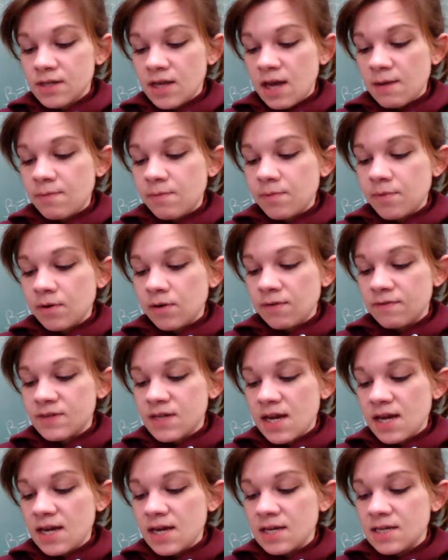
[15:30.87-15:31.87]
capable of
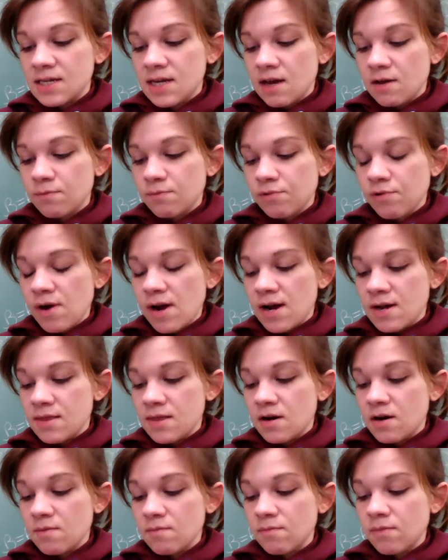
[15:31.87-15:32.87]
taking down prey
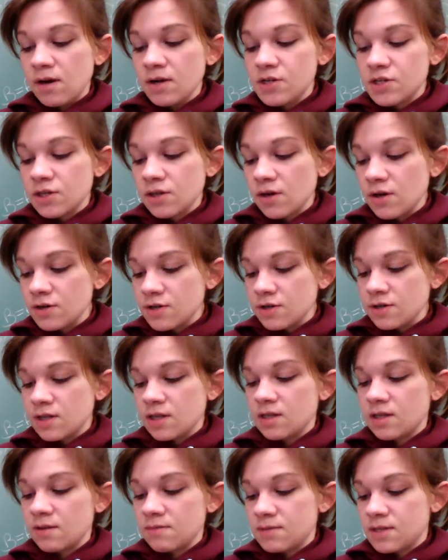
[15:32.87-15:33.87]
that are much larger
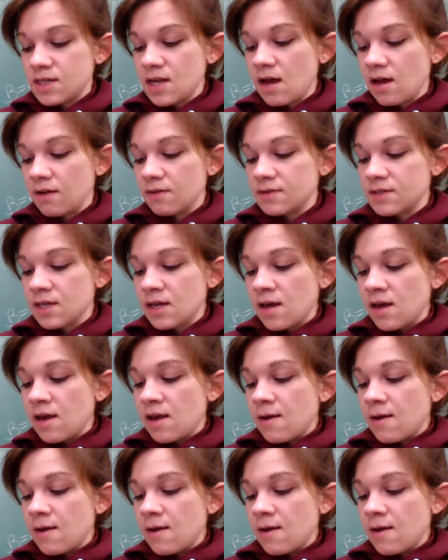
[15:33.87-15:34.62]
than themselves.